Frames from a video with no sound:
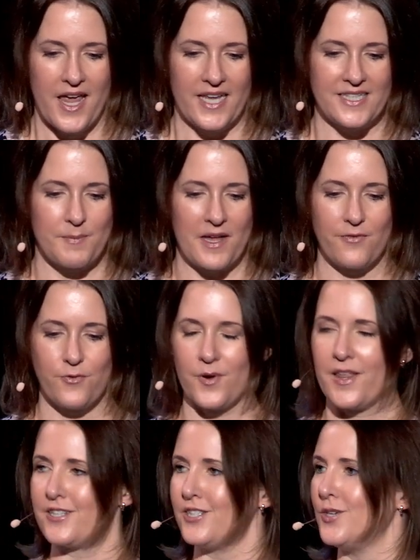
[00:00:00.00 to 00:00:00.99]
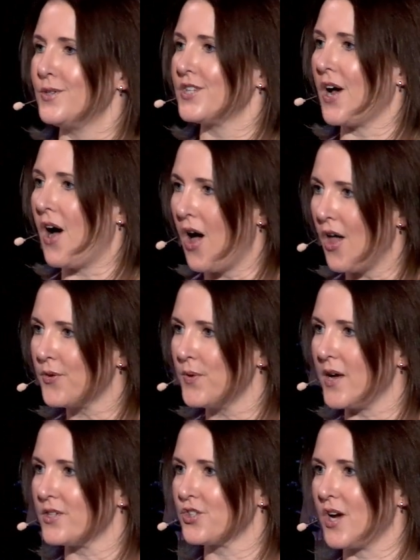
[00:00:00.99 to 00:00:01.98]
It's a metaphor that's used all throughout